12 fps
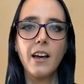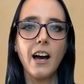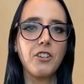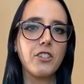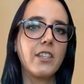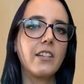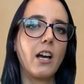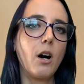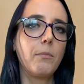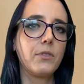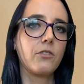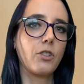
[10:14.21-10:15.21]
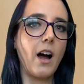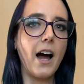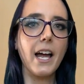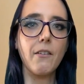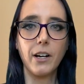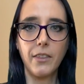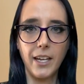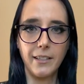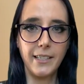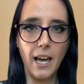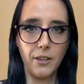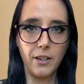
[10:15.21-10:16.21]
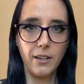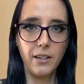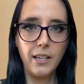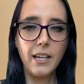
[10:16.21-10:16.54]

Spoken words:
I just think helps tie everything together.